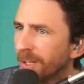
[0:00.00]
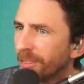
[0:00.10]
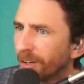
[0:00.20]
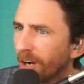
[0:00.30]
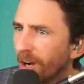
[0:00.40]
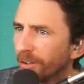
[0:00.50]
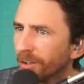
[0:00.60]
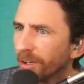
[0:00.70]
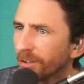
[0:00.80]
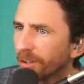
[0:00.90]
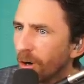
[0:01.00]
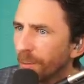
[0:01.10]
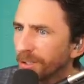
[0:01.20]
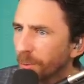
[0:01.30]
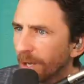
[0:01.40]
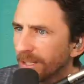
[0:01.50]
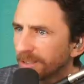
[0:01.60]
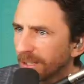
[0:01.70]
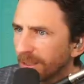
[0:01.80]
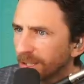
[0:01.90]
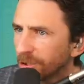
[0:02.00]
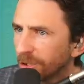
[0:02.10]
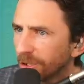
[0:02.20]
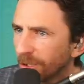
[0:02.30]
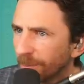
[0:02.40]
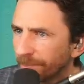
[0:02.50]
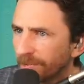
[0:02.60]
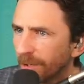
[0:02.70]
There are always ways and things you can do.